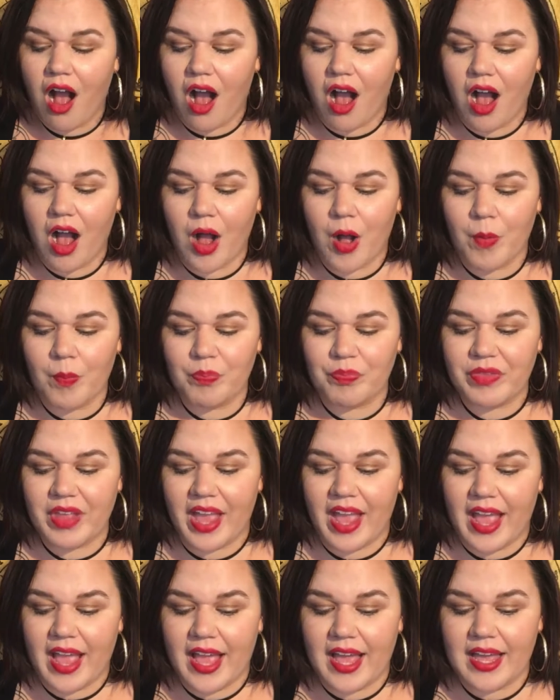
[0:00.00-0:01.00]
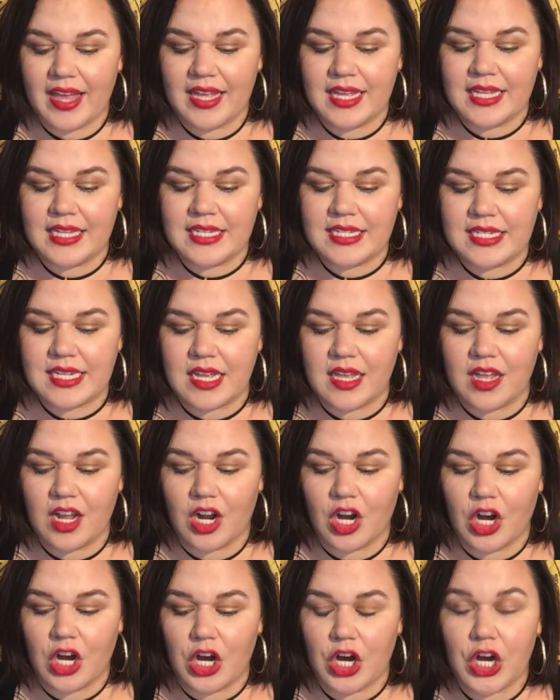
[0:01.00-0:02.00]
and
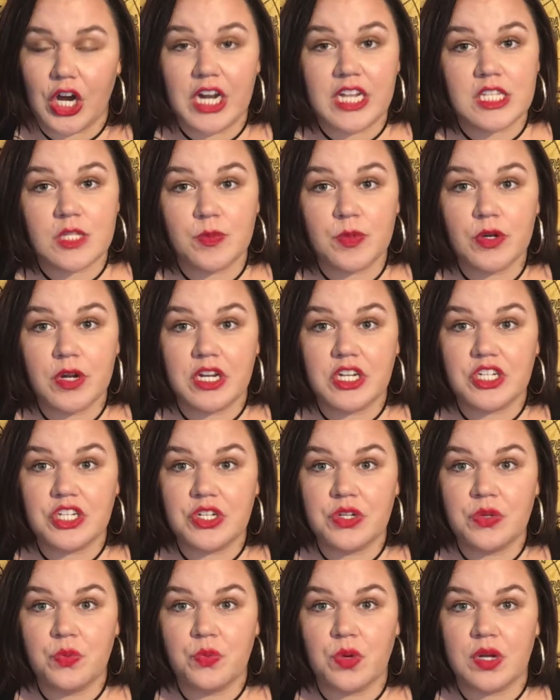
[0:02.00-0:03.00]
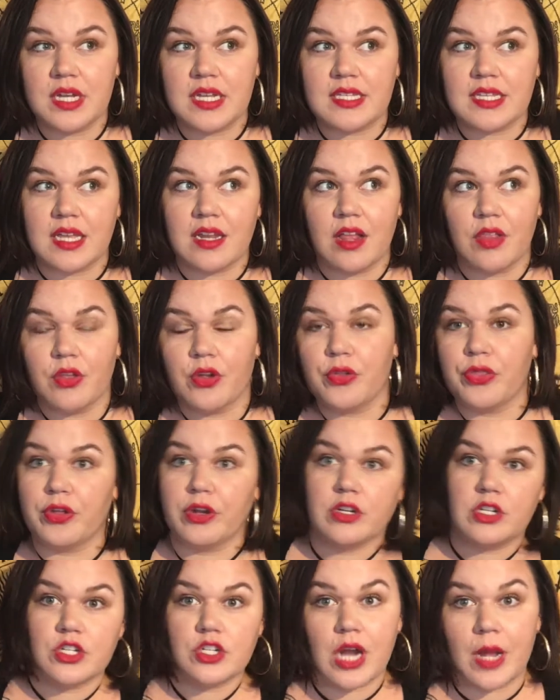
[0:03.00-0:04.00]
her inspiration was another
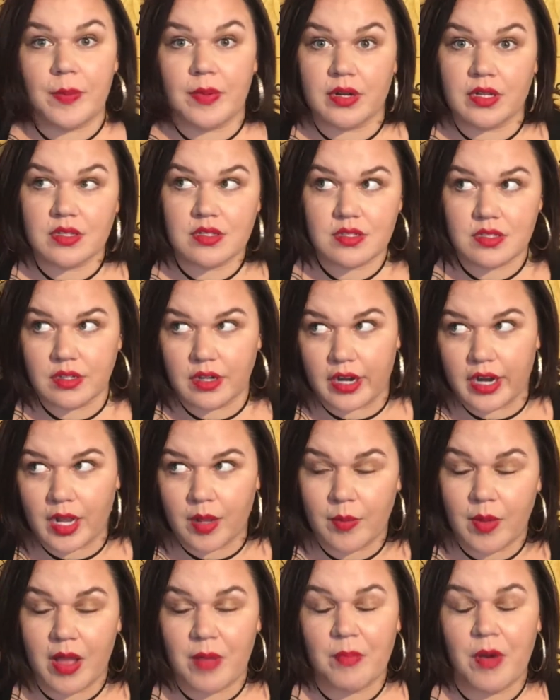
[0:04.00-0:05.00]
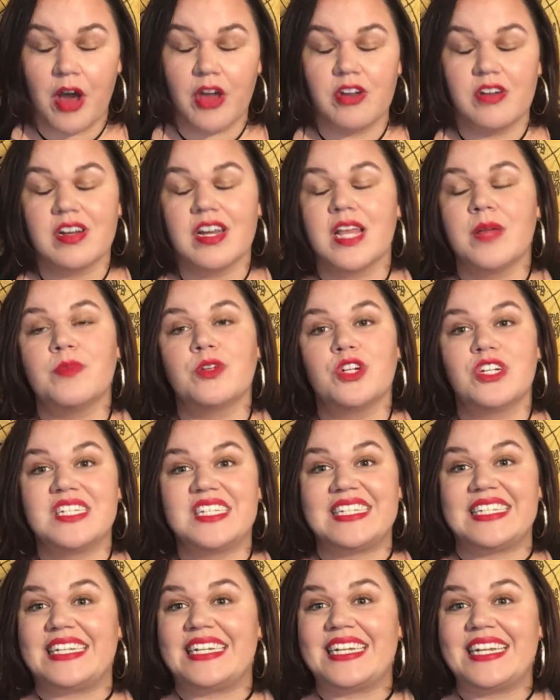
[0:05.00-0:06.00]
thirst trap on Instagram, a model named
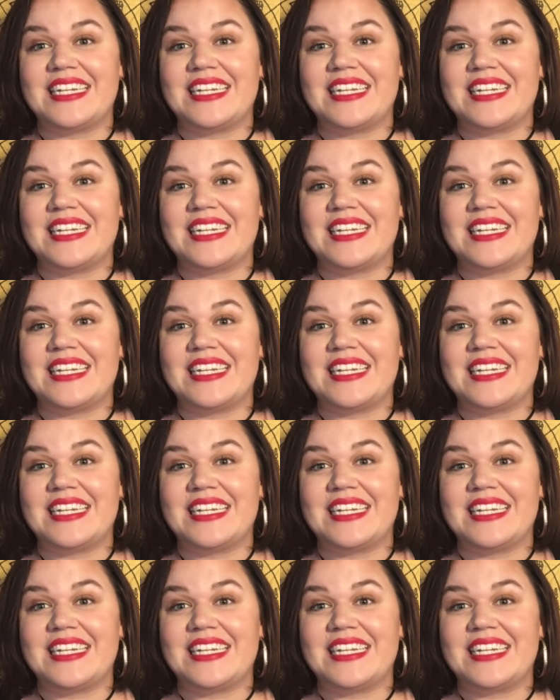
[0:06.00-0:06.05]
Christina